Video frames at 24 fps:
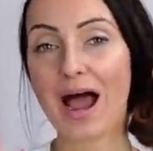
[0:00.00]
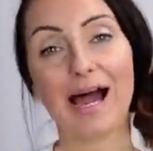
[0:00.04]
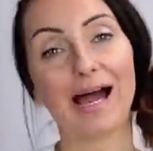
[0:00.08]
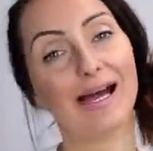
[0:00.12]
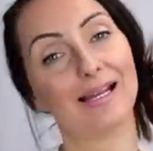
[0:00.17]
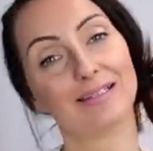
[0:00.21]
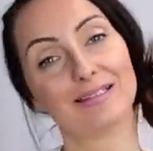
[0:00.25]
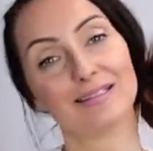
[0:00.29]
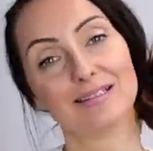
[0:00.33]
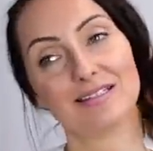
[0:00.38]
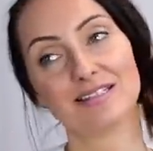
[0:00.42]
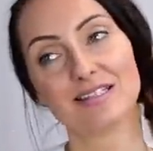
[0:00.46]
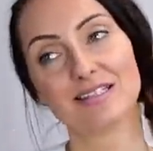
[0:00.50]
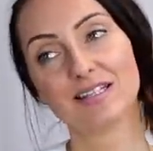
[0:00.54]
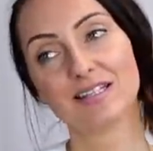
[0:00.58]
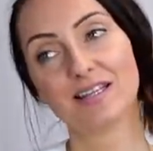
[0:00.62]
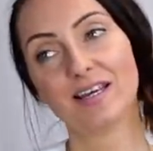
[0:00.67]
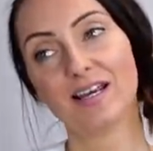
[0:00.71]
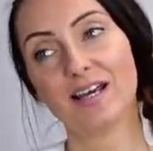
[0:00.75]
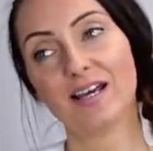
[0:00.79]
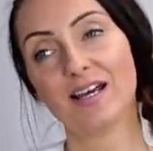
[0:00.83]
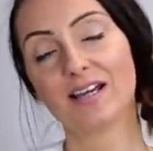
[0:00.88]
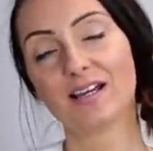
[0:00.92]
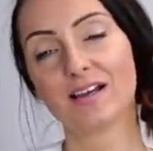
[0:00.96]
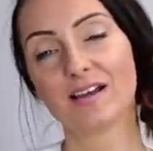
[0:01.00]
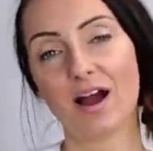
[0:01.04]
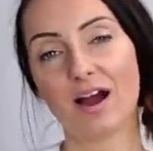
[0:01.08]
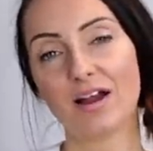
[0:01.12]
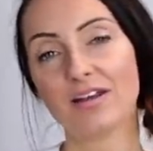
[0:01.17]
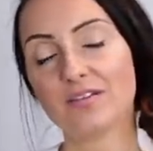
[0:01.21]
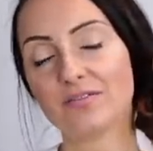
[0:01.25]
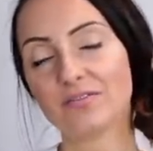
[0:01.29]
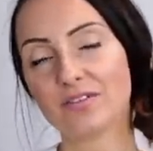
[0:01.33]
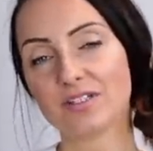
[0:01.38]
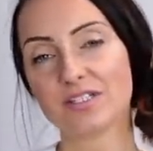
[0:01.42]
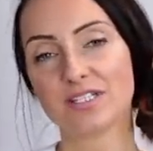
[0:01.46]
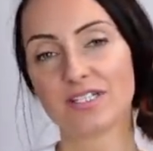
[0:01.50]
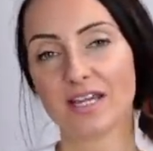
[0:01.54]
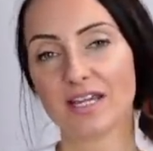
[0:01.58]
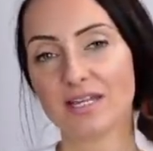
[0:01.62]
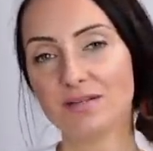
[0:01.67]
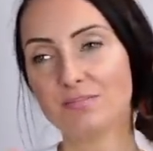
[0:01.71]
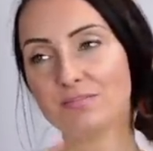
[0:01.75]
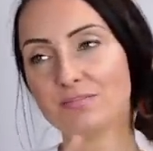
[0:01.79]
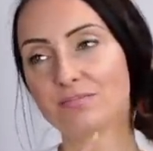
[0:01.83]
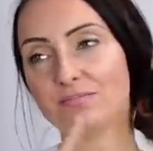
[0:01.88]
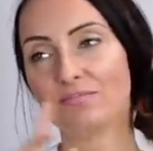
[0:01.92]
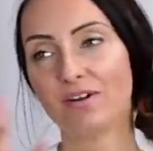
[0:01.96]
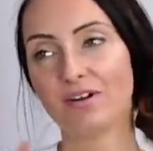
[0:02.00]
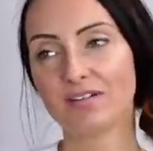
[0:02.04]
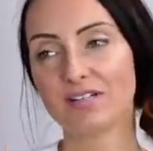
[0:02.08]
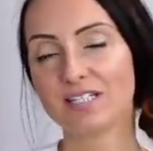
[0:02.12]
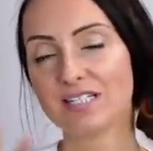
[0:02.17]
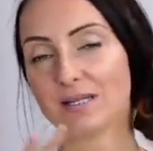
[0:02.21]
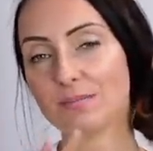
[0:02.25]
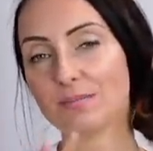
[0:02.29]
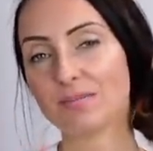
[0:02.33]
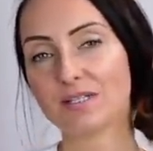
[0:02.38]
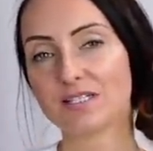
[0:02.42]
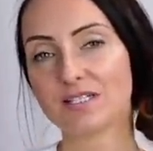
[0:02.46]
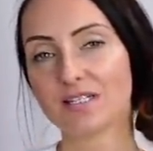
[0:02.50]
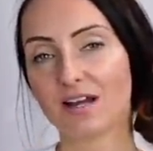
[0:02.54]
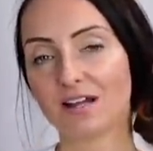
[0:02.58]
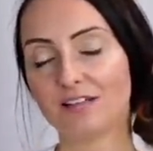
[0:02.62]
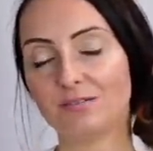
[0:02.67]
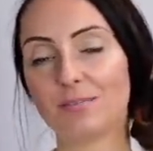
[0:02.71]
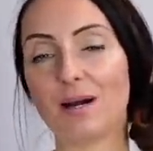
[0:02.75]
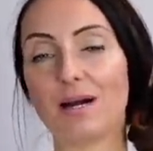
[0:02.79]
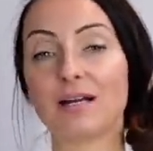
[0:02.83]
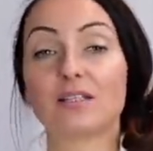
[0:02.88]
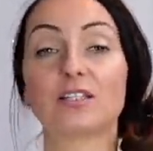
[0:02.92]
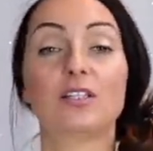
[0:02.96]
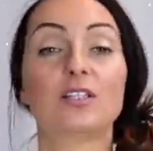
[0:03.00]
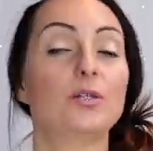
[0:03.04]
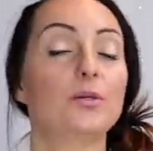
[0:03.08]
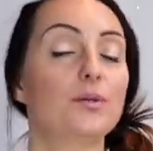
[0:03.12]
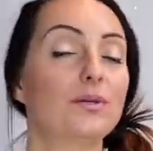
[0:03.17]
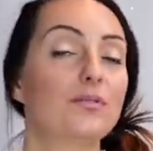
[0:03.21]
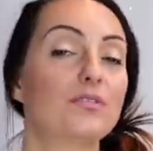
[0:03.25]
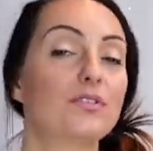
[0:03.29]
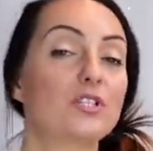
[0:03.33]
and kind of the same, very similar style of bag, the Louis